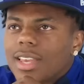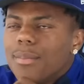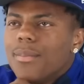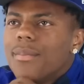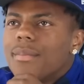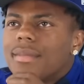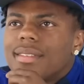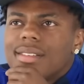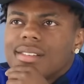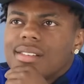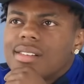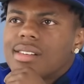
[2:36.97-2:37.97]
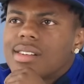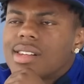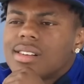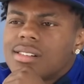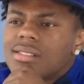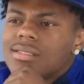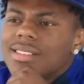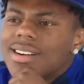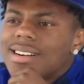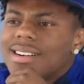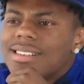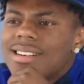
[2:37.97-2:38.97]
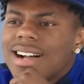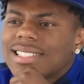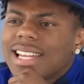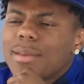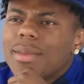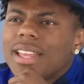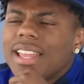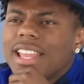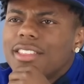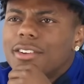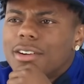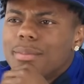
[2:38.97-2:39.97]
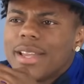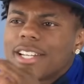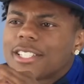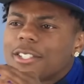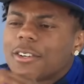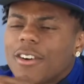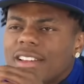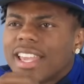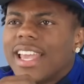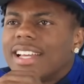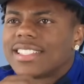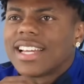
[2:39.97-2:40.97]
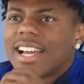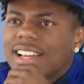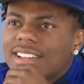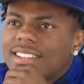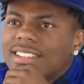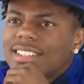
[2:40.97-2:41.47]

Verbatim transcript: Who would you say is below you, right below you? I say me, either Minister or K S I.